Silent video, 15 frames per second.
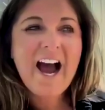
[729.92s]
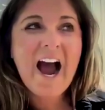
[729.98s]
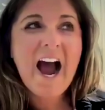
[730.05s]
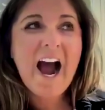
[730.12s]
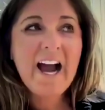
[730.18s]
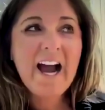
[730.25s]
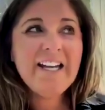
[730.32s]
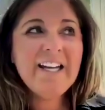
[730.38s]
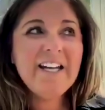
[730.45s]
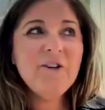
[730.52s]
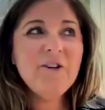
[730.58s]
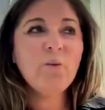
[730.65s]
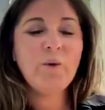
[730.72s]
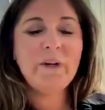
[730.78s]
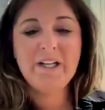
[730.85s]
I
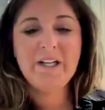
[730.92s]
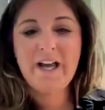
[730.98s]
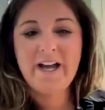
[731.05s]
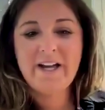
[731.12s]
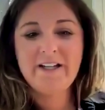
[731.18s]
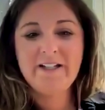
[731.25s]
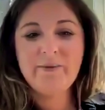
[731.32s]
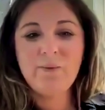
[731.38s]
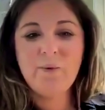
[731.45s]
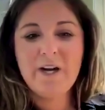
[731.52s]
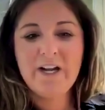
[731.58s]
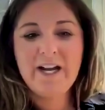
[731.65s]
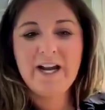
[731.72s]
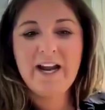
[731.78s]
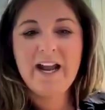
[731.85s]
didn't realize
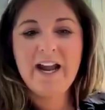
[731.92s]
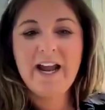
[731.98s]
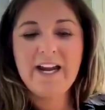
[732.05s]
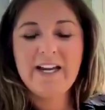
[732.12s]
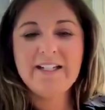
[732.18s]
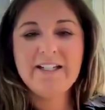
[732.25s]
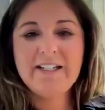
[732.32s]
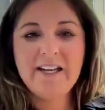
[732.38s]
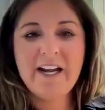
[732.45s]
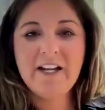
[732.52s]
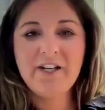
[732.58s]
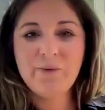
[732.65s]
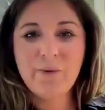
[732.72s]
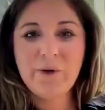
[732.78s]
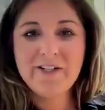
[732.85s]
what
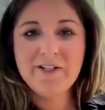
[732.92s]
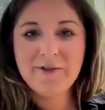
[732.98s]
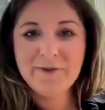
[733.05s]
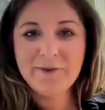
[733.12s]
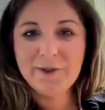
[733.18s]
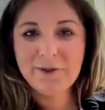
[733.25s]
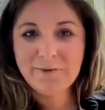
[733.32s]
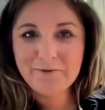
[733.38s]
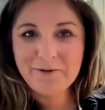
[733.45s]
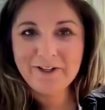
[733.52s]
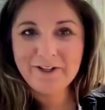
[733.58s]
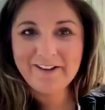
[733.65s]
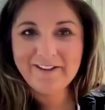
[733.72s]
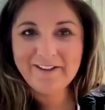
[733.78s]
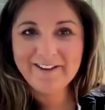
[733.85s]
ACH was for a
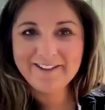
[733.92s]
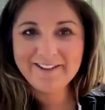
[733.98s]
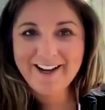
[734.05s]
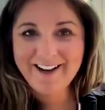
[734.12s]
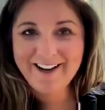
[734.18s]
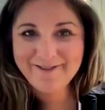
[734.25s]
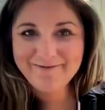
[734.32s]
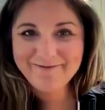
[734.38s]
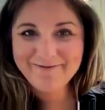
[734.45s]
really long time.